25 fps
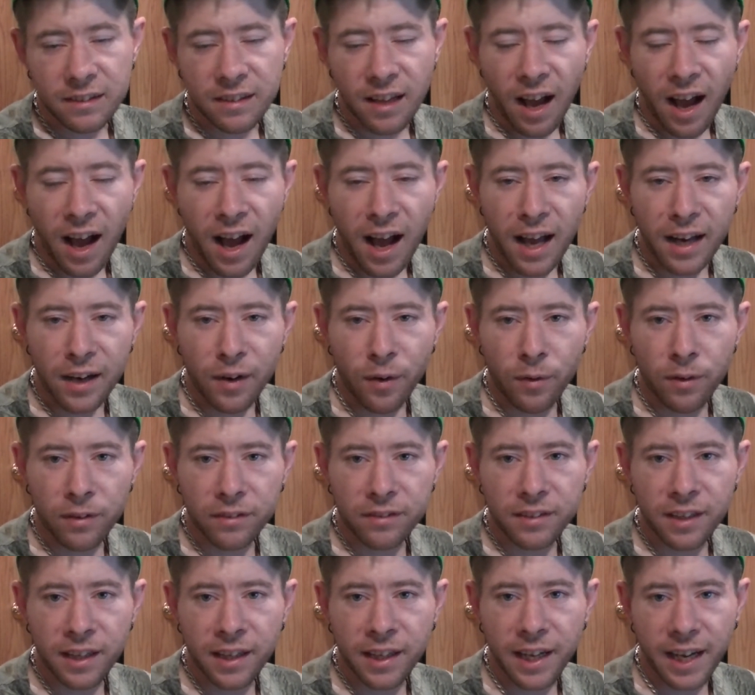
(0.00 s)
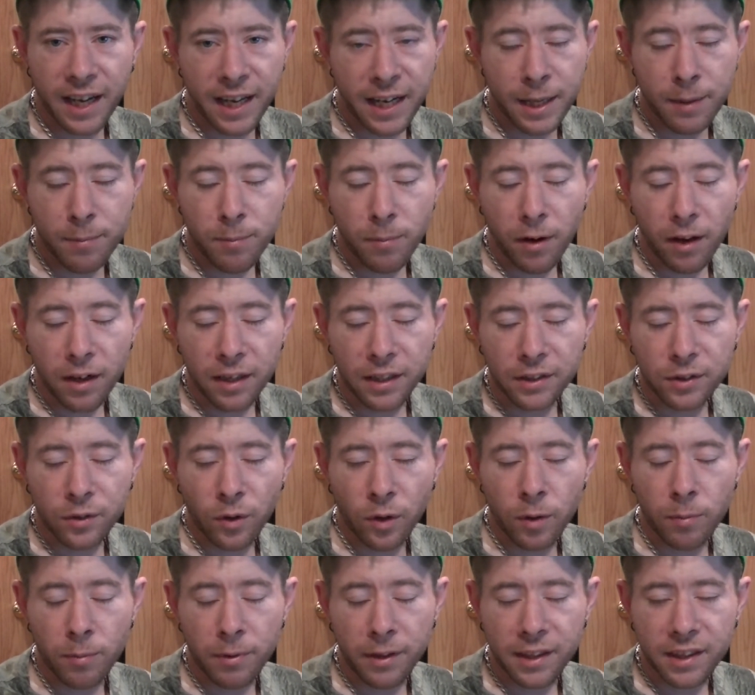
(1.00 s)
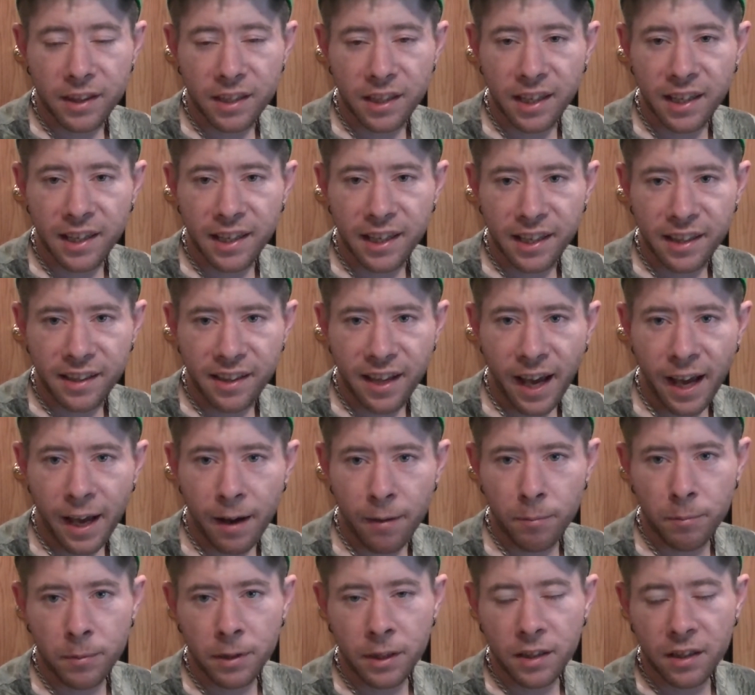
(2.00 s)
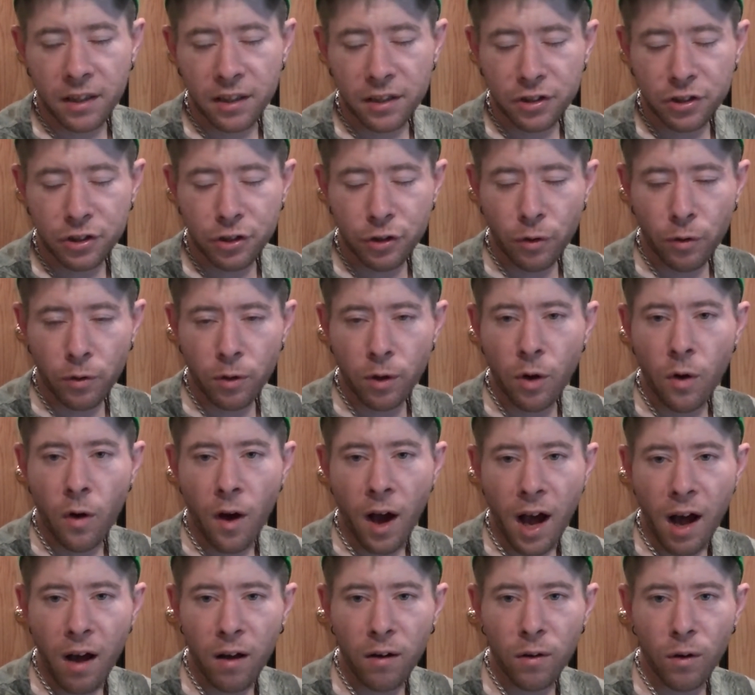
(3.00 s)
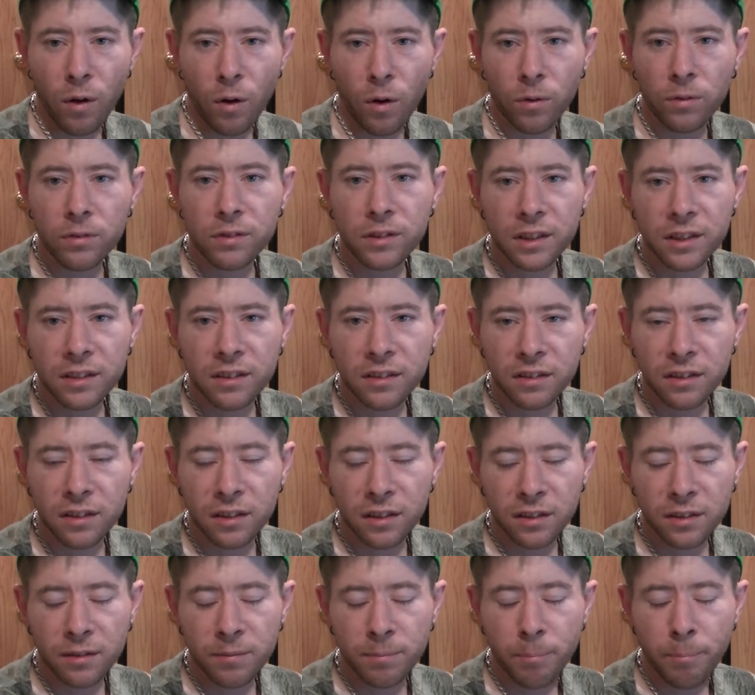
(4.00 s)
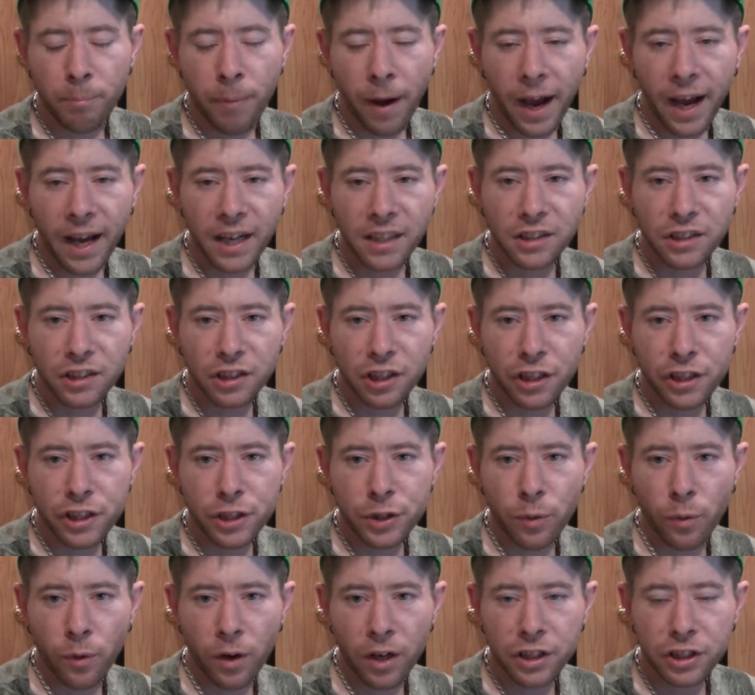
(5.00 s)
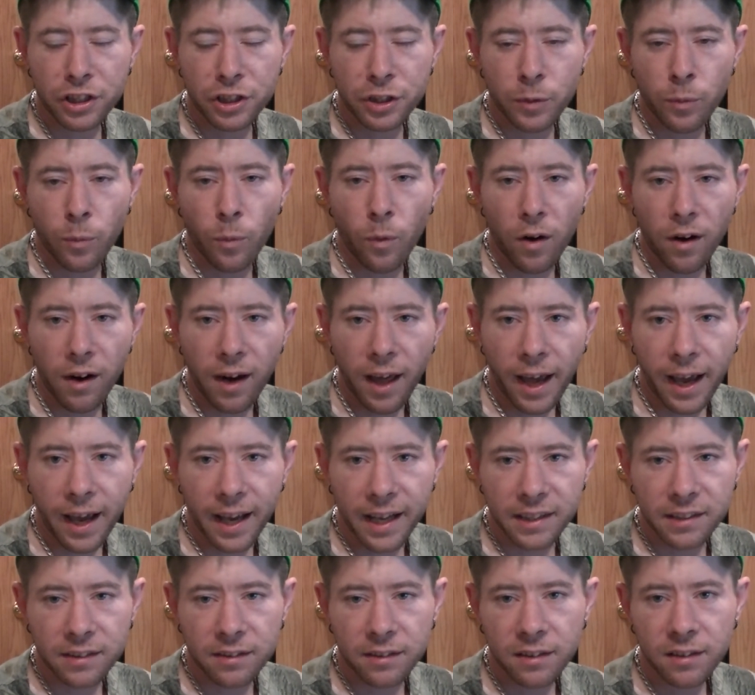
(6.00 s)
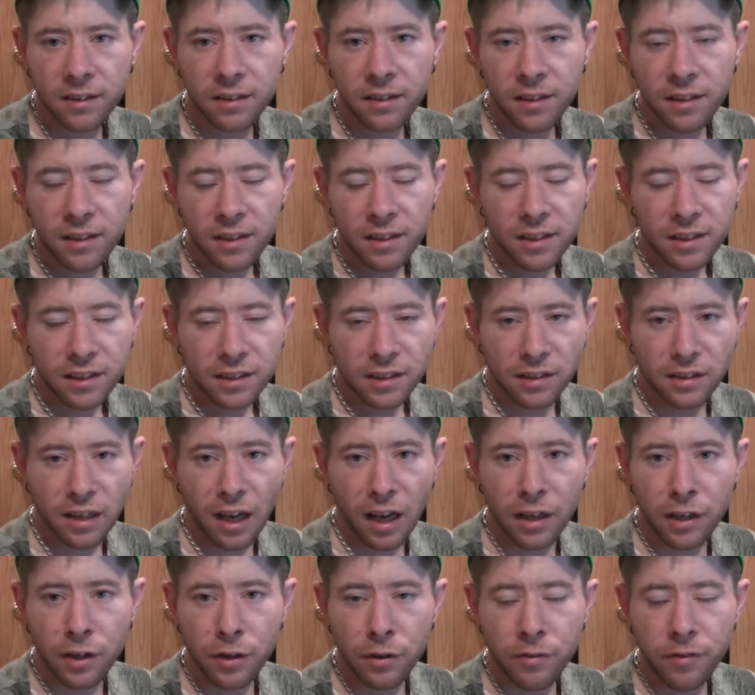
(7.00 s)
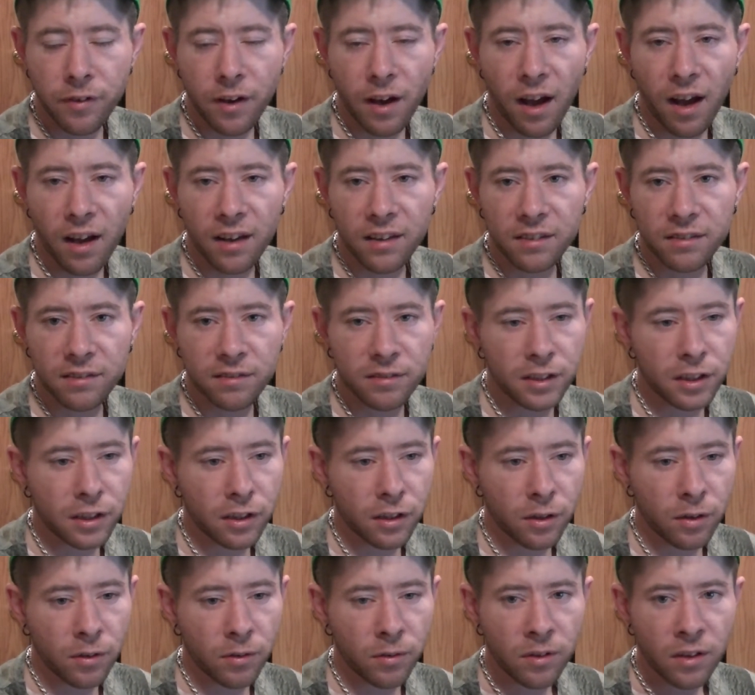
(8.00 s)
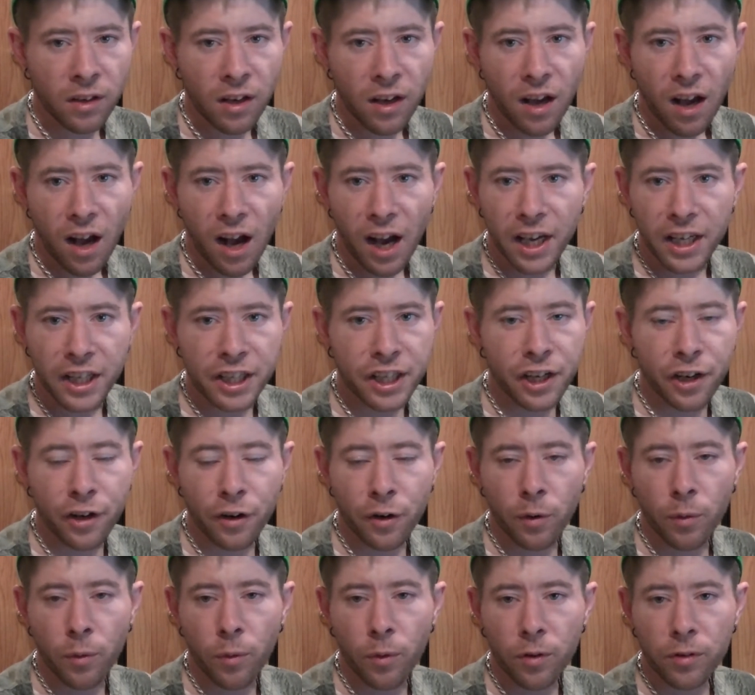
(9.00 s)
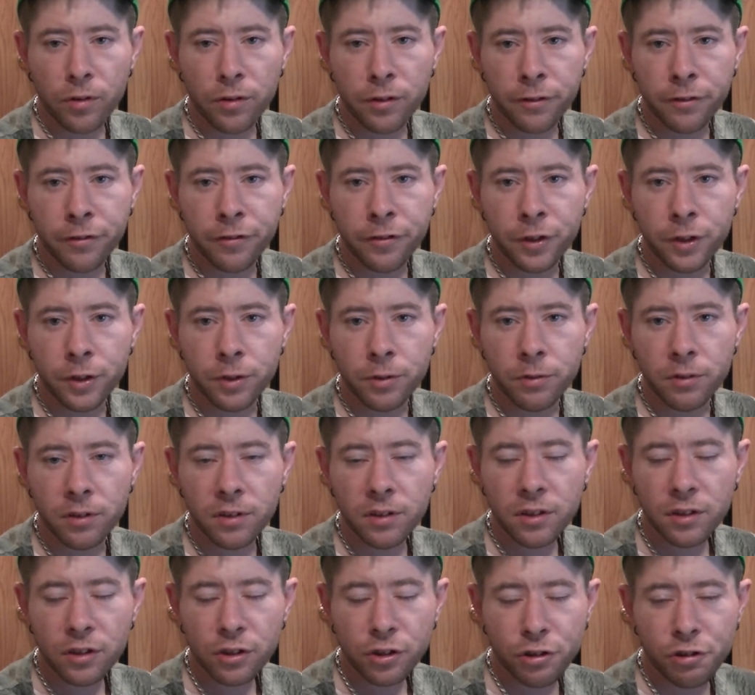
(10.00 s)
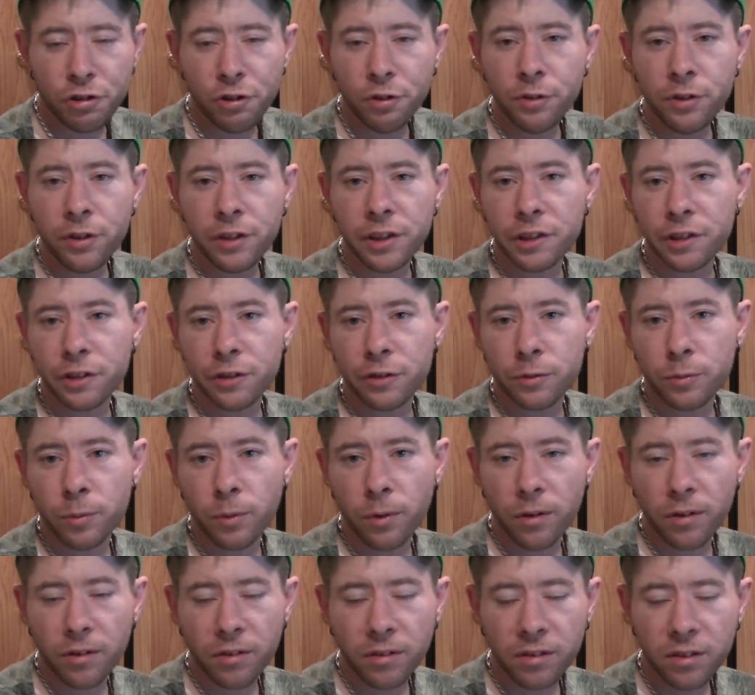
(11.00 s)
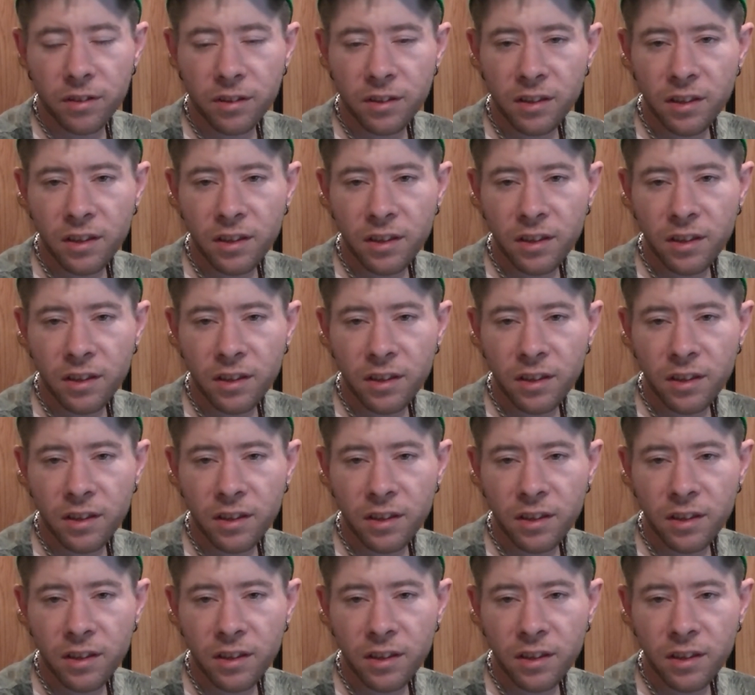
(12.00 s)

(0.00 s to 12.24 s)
I don't think anybody's going to be thinking that, because you don't know how long that the bad situation will last. Say you've got, a year worth of food, 2 years worth.